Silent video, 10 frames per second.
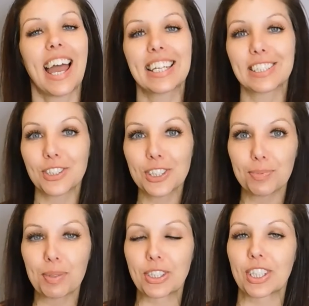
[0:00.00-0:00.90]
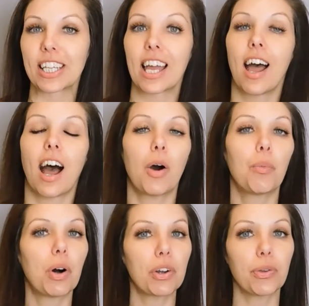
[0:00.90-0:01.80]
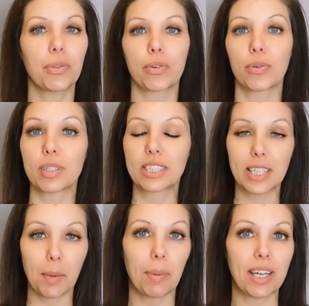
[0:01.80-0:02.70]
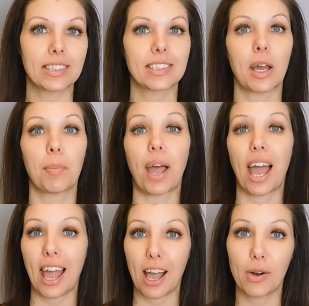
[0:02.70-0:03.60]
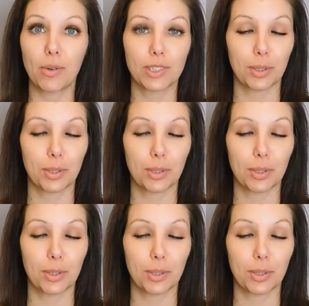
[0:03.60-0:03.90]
As I just mentioned, I'll walk you through step-by-step how